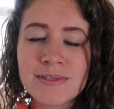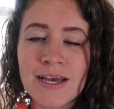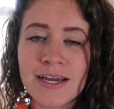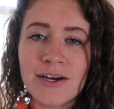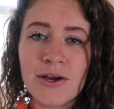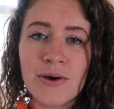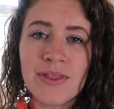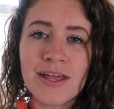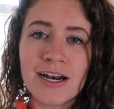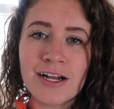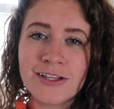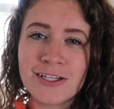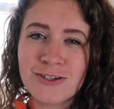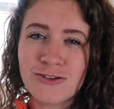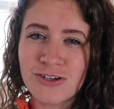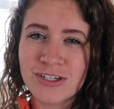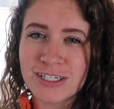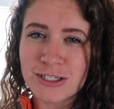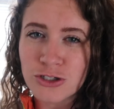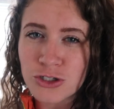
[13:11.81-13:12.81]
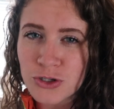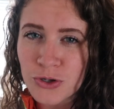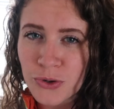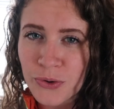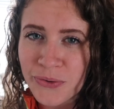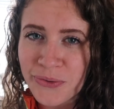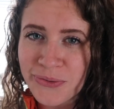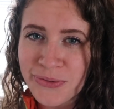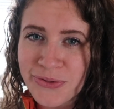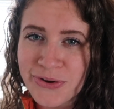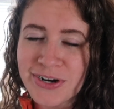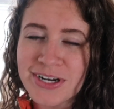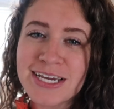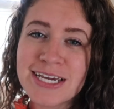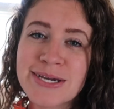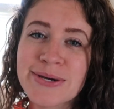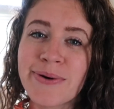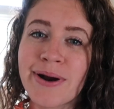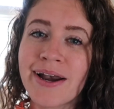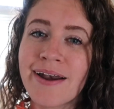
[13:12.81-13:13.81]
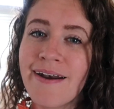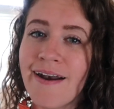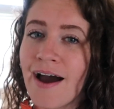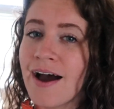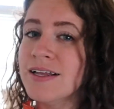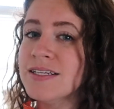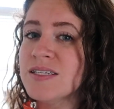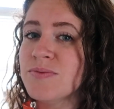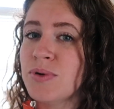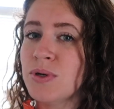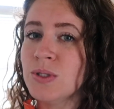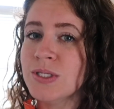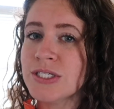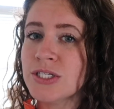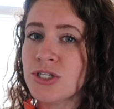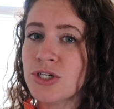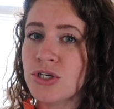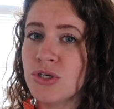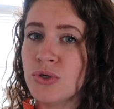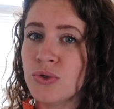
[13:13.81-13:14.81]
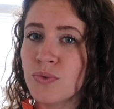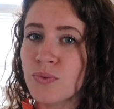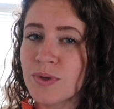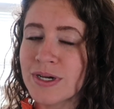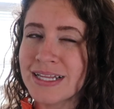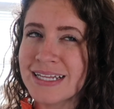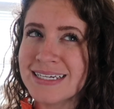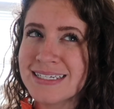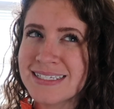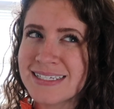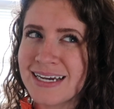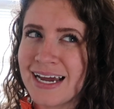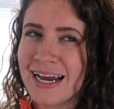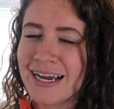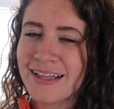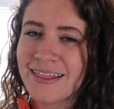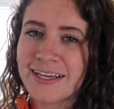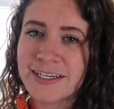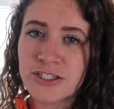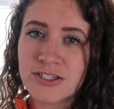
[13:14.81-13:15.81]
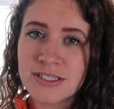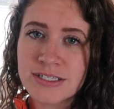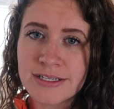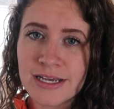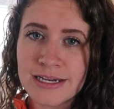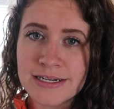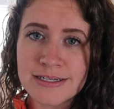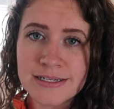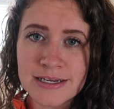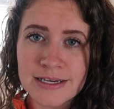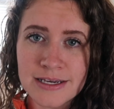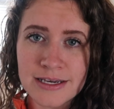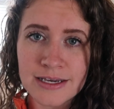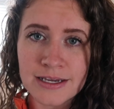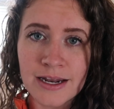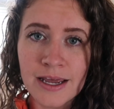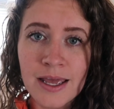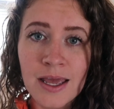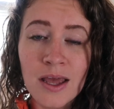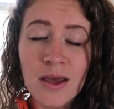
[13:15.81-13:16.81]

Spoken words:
I know that on the traditional Whole30 you are not supposed to really snack. They just say to eat